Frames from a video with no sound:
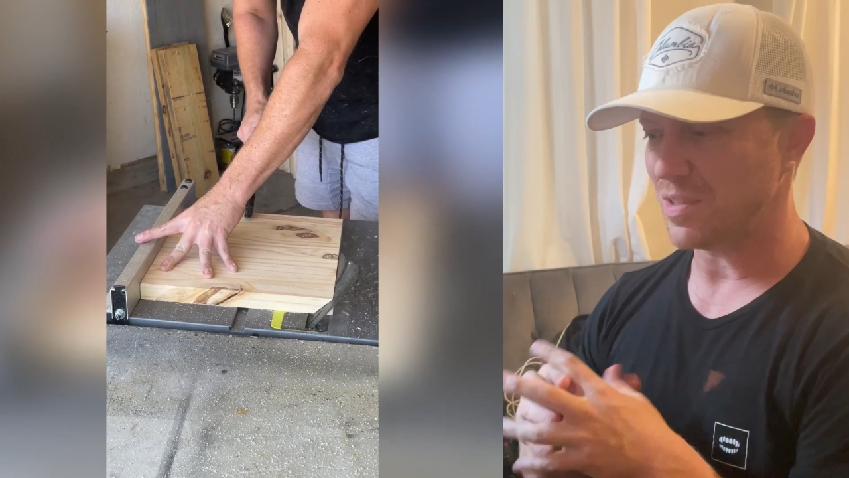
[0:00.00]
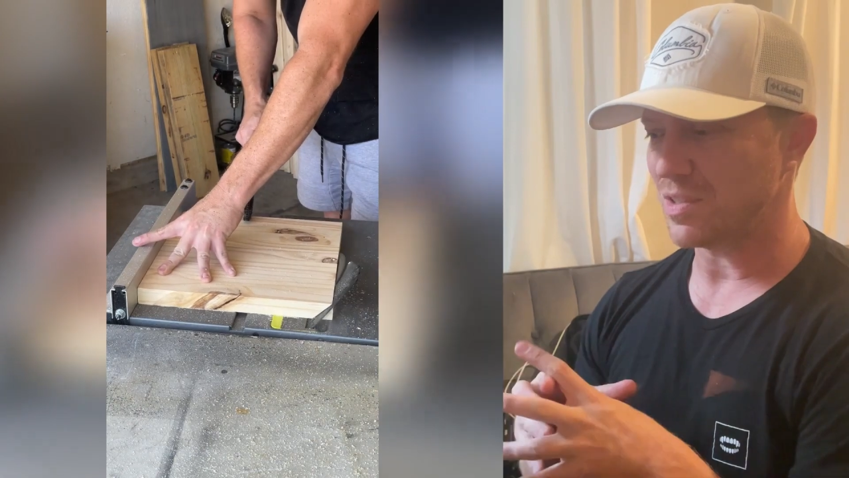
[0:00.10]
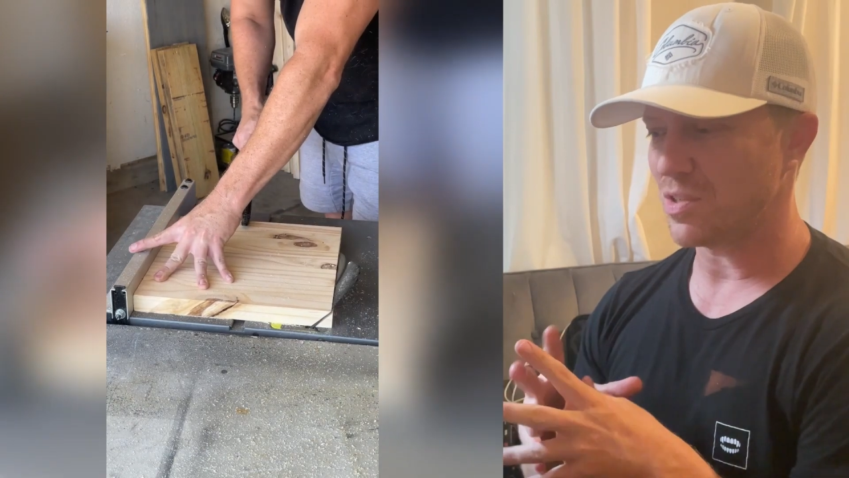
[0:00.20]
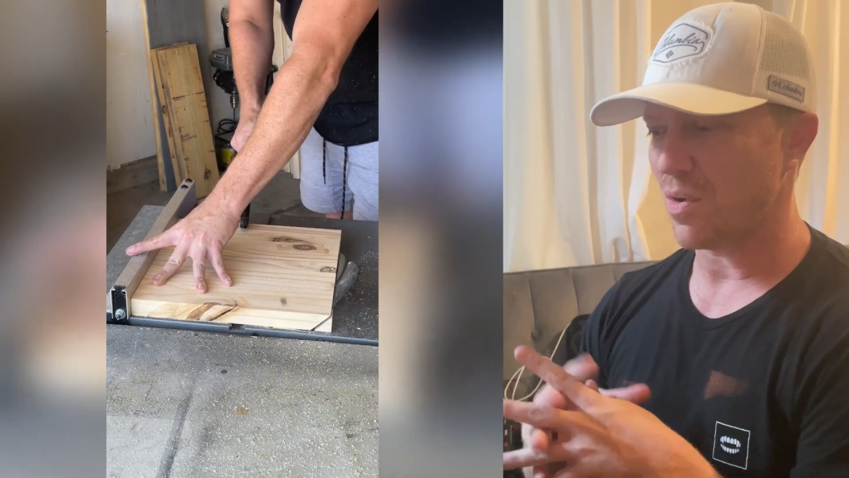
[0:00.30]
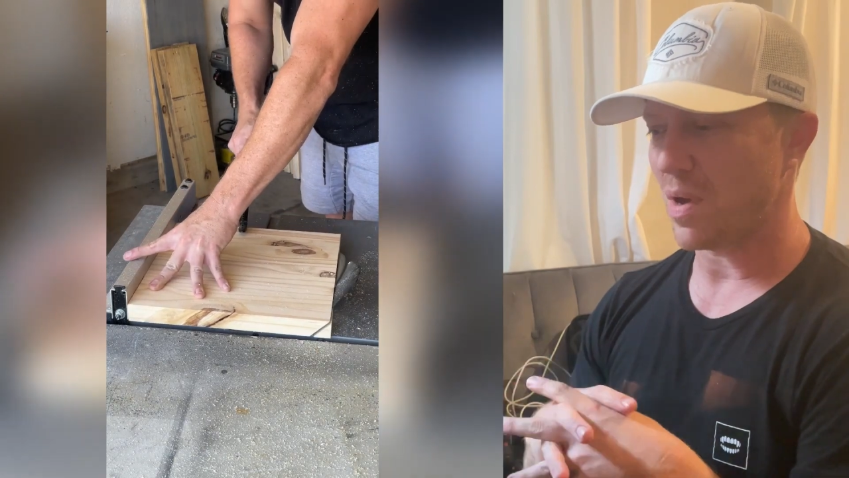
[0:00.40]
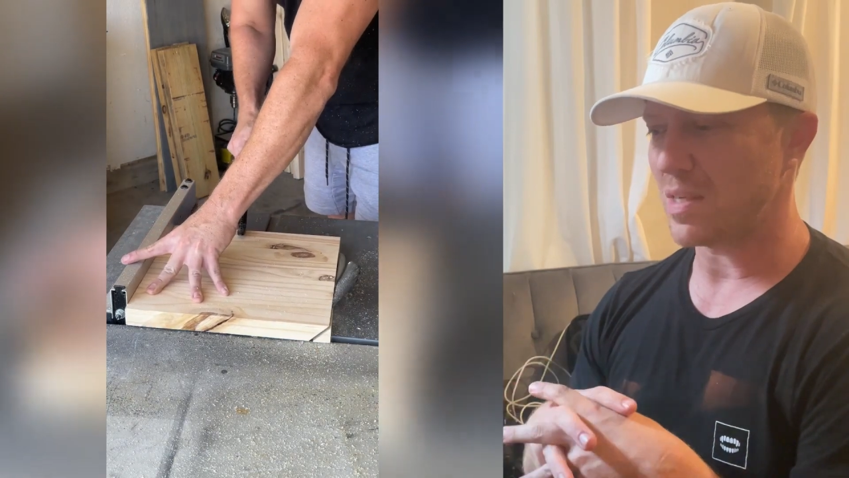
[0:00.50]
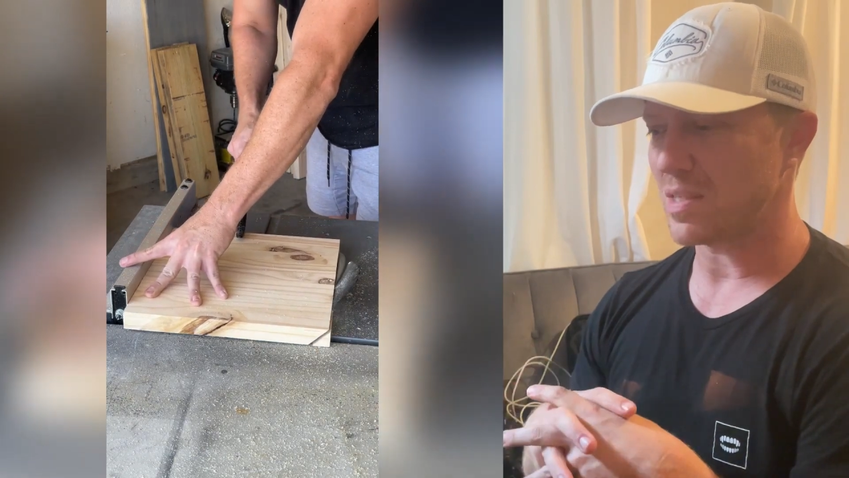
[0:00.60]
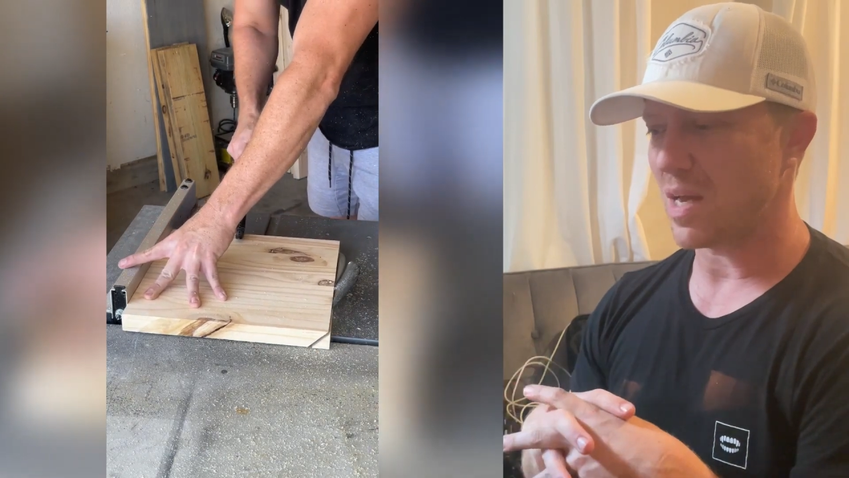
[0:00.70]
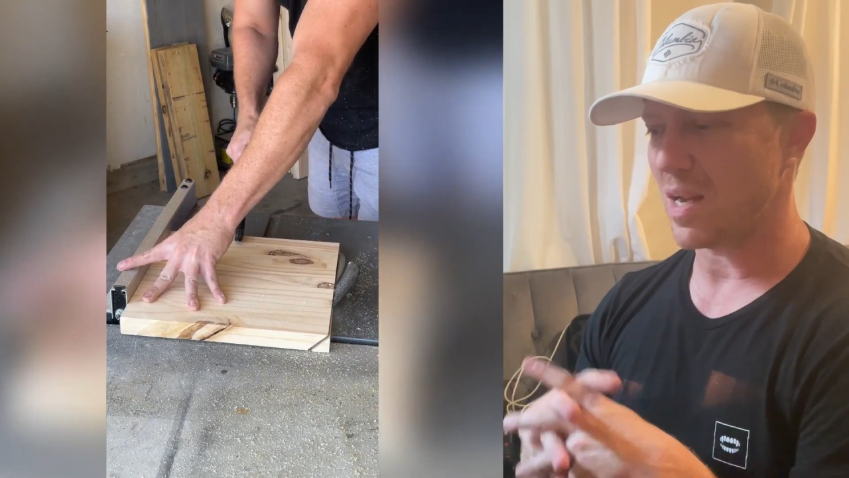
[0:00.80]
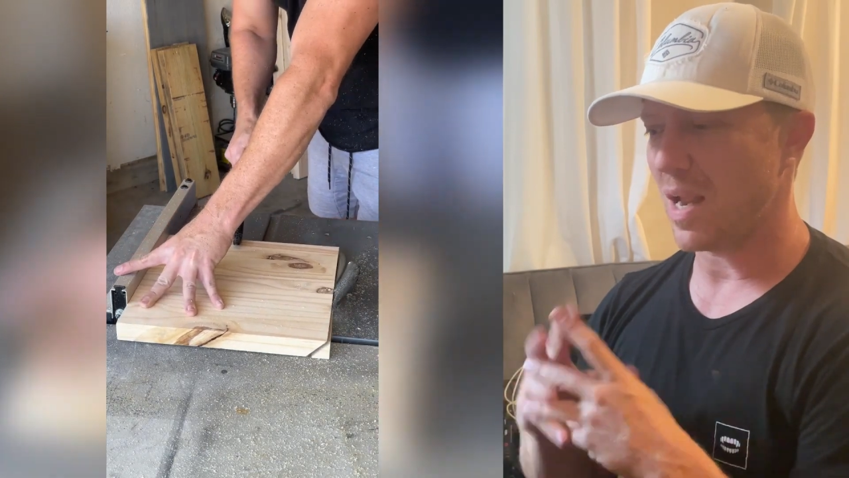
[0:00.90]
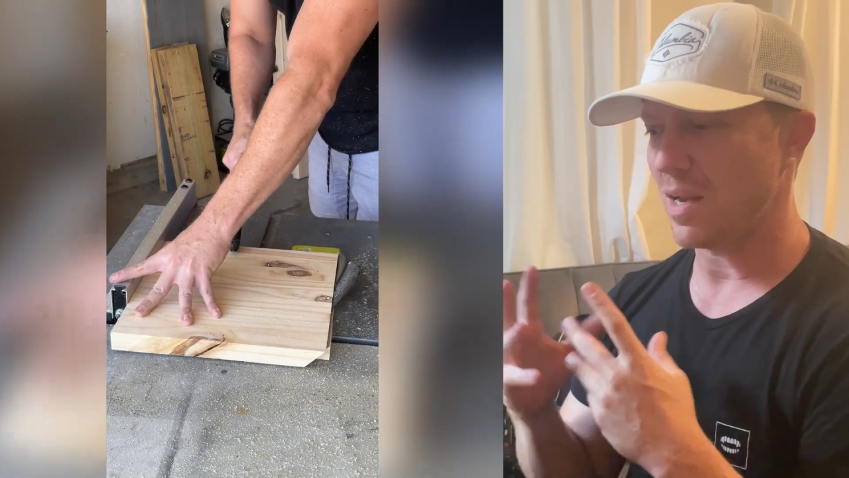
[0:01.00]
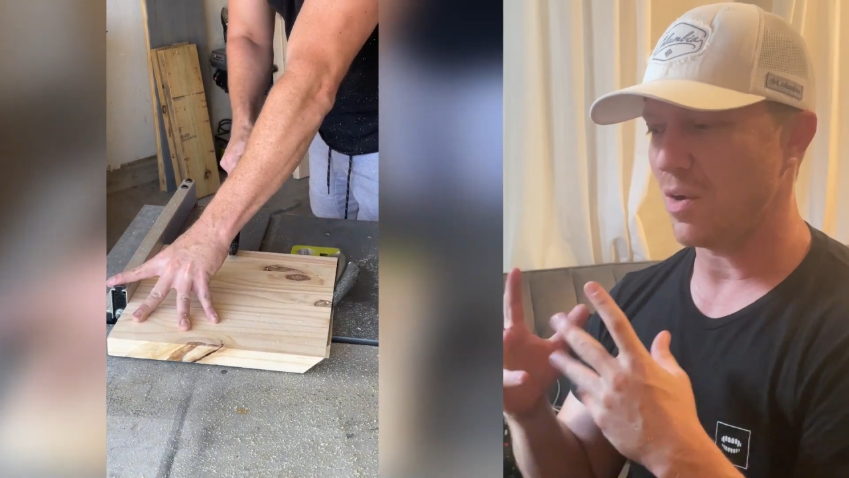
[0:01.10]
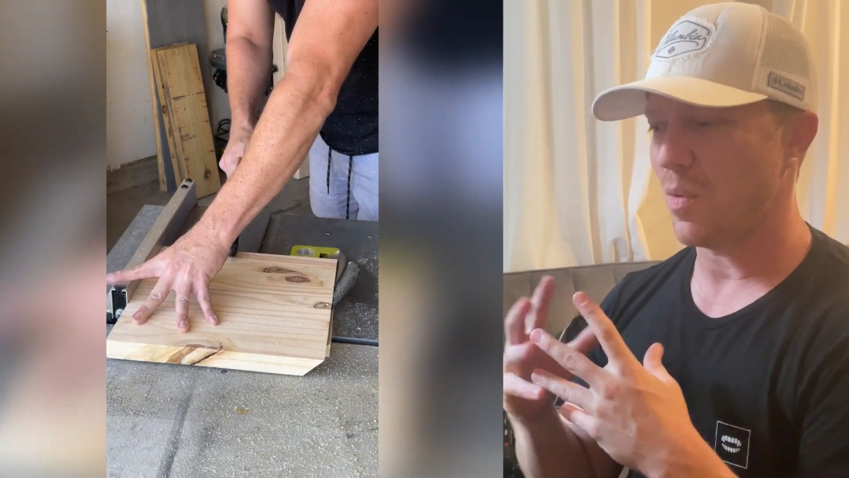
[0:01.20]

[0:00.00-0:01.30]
And so I decide, hey, you know